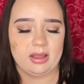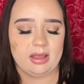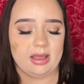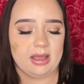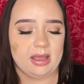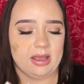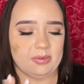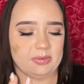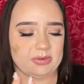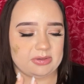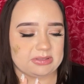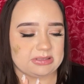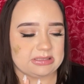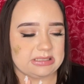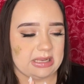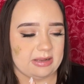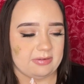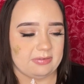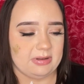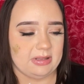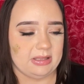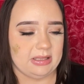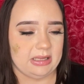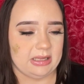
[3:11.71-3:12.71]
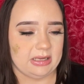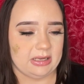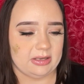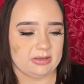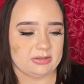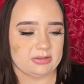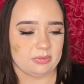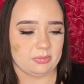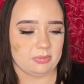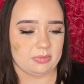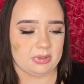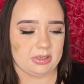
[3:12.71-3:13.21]
I was definitely in it
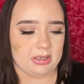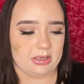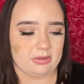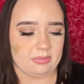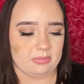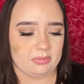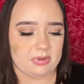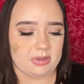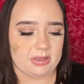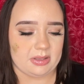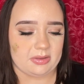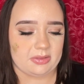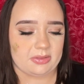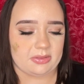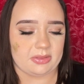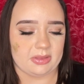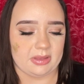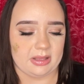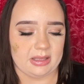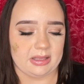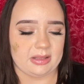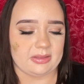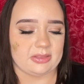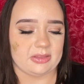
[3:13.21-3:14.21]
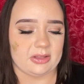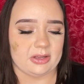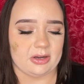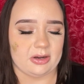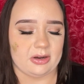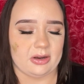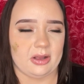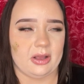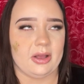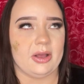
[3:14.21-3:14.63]
to win it with like their